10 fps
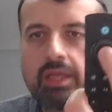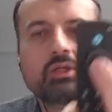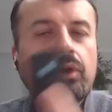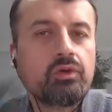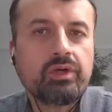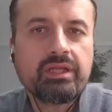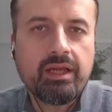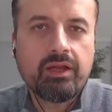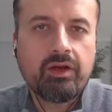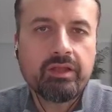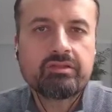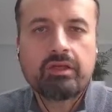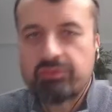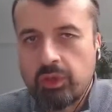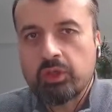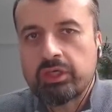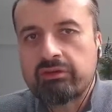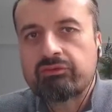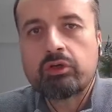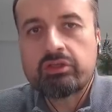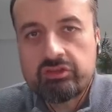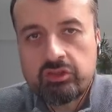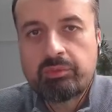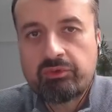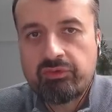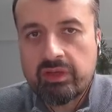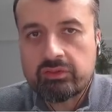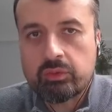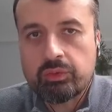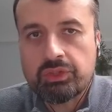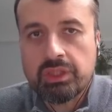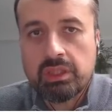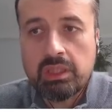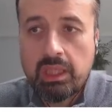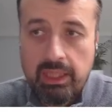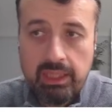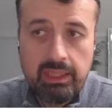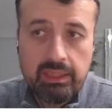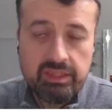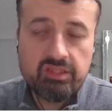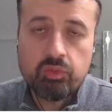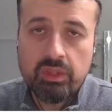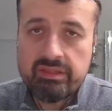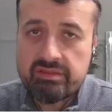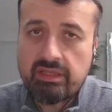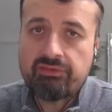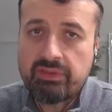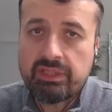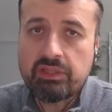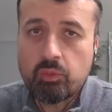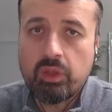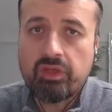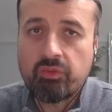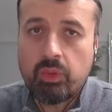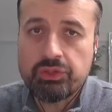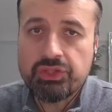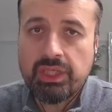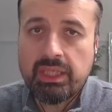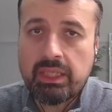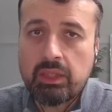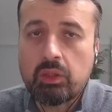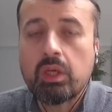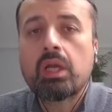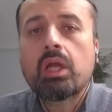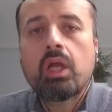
and you're already there, guys. So if you are looking for a super fast launcher, this one is definitely worthwhile checking out.